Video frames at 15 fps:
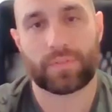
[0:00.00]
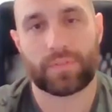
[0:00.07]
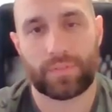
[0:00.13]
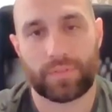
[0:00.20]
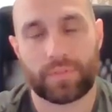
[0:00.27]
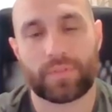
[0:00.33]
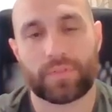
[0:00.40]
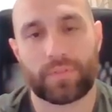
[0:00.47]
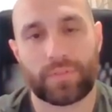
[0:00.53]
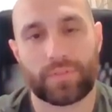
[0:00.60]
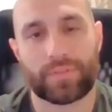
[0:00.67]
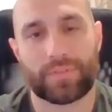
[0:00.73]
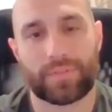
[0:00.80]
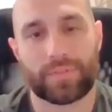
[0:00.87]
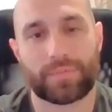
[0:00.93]

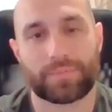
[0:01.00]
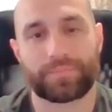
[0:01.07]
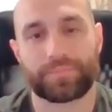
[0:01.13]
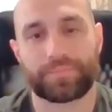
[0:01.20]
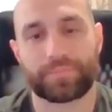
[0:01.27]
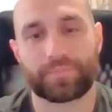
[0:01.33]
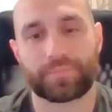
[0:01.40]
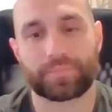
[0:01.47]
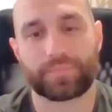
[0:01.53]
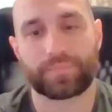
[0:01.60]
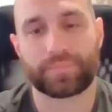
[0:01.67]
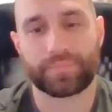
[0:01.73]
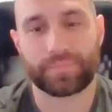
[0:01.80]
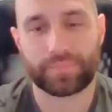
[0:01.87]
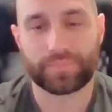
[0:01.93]

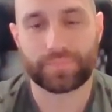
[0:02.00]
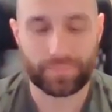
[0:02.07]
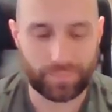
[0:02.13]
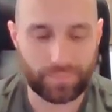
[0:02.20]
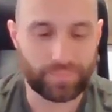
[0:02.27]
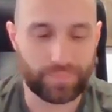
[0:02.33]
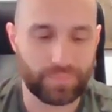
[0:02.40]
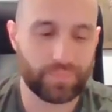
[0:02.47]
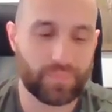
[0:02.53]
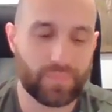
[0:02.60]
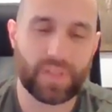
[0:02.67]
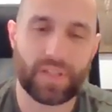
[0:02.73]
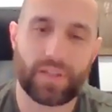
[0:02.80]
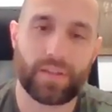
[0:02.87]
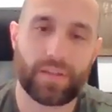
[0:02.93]

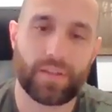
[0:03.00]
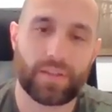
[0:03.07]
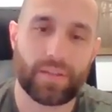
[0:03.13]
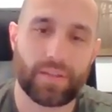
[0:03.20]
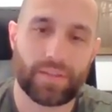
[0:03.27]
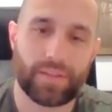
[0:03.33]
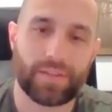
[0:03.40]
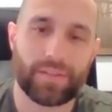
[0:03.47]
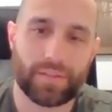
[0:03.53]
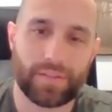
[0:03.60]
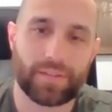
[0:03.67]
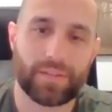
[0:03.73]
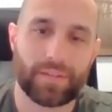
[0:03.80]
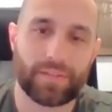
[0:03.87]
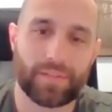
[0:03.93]

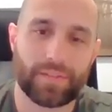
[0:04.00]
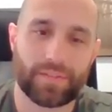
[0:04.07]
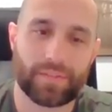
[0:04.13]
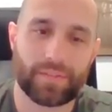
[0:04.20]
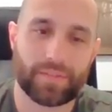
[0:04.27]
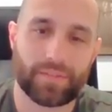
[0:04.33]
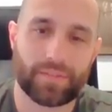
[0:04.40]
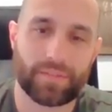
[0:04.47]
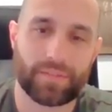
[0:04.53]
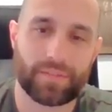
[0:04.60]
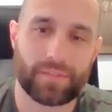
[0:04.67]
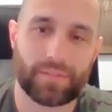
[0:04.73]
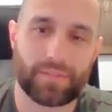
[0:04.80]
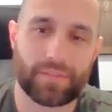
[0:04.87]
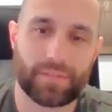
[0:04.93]

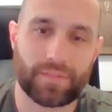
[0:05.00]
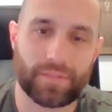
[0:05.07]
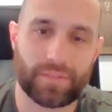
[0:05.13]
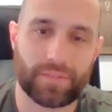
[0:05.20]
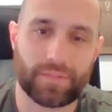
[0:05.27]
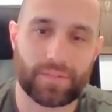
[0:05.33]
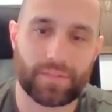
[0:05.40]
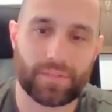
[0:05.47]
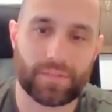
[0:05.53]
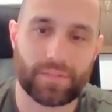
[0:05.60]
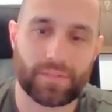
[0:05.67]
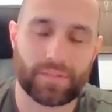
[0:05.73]
(not speaking)